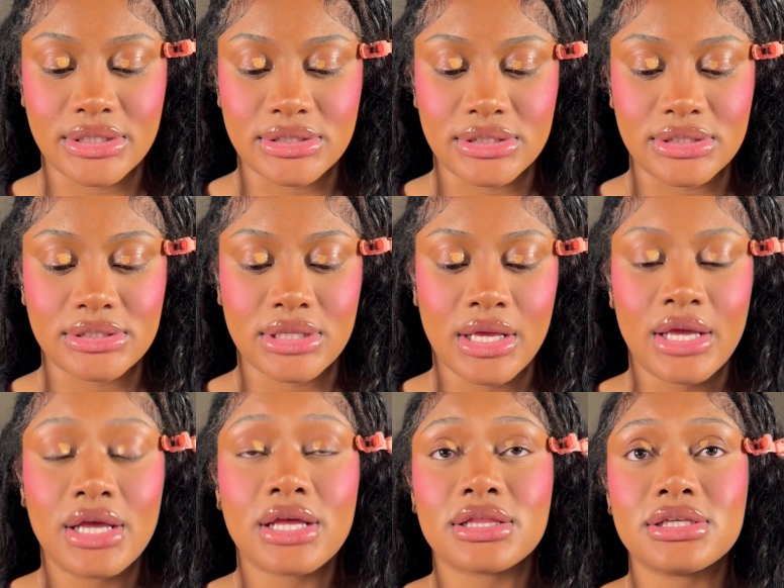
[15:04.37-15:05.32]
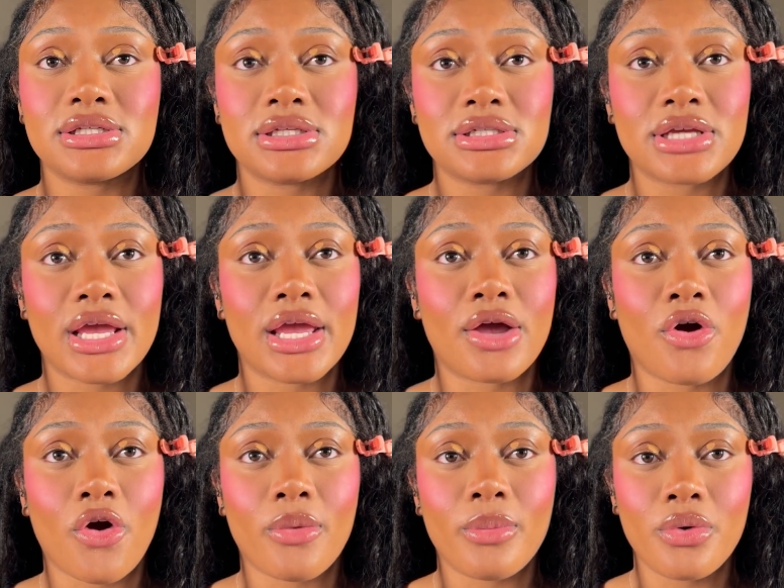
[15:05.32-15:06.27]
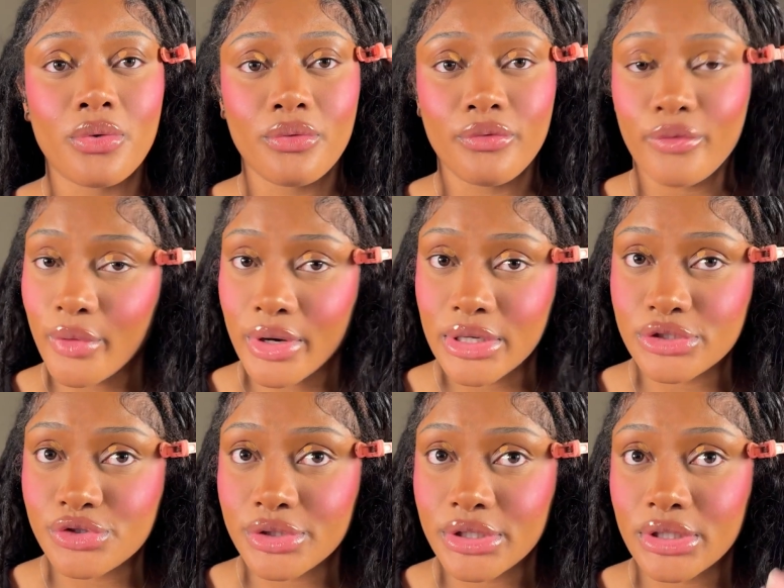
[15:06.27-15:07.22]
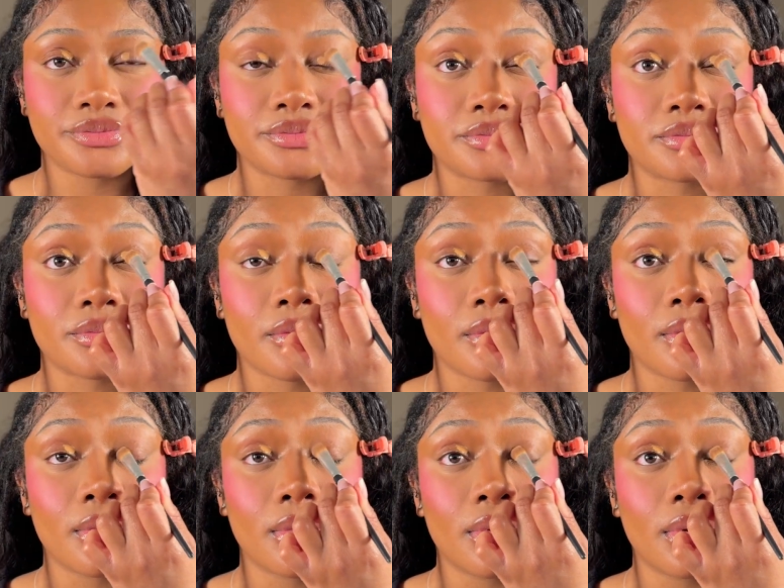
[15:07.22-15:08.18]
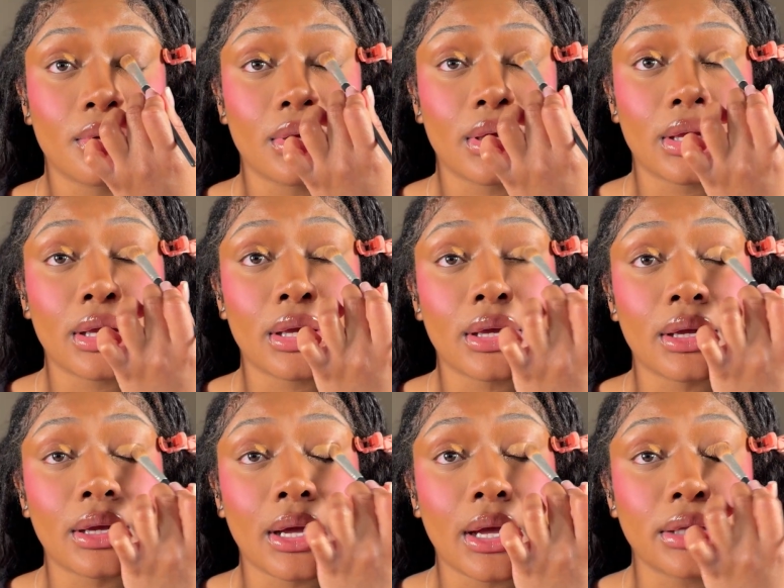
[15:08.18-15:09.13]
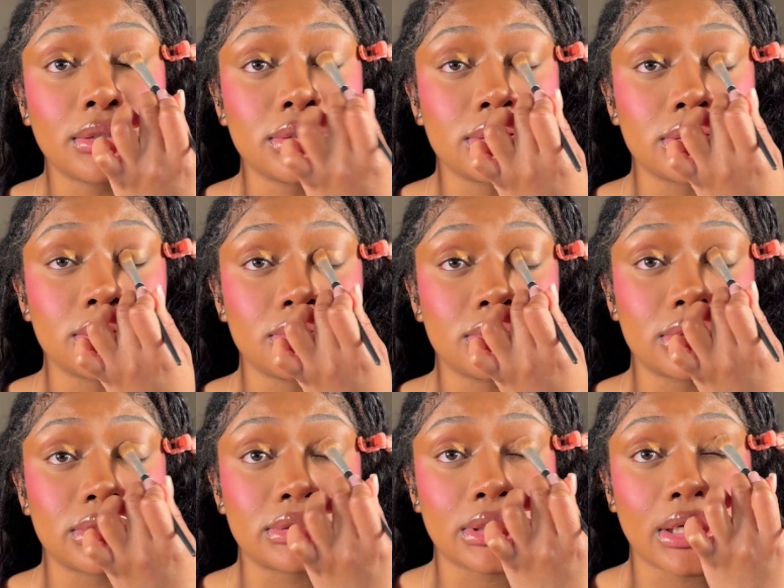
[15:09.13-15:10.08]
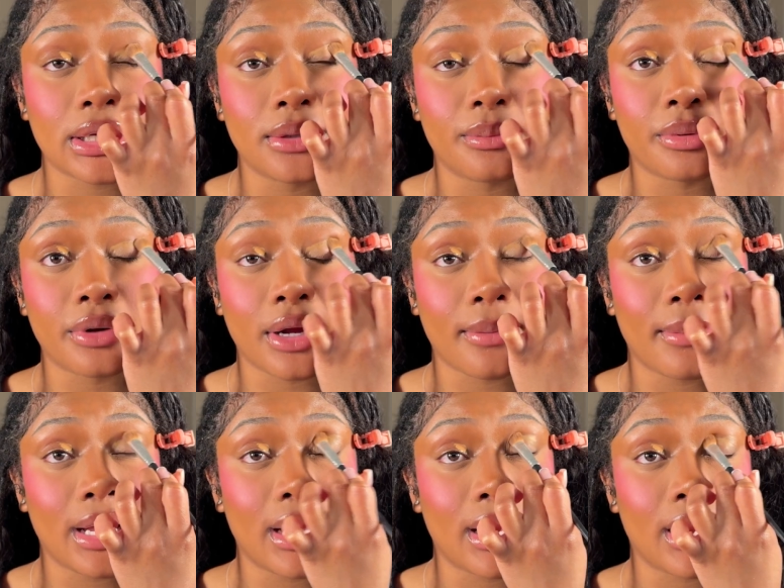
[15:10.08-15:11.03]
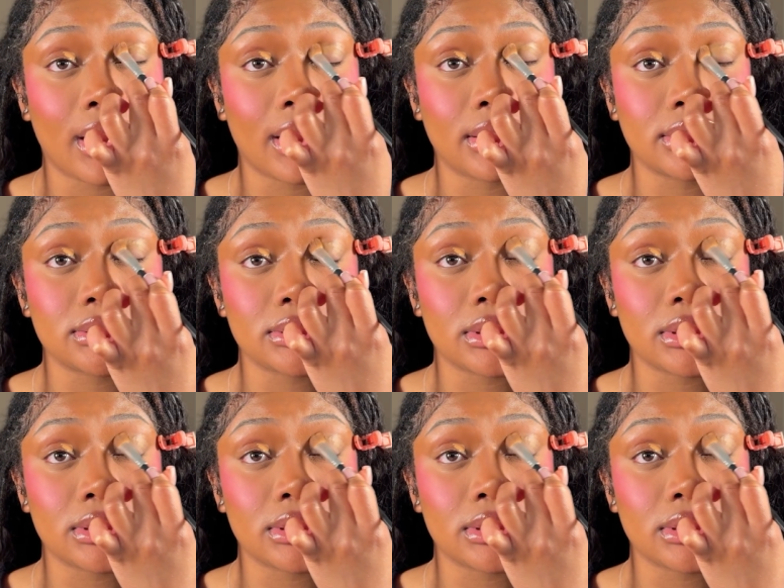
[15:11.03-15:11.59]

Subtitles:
is this? This is shade Caramel 400. And I just use this to kind of prime my eyes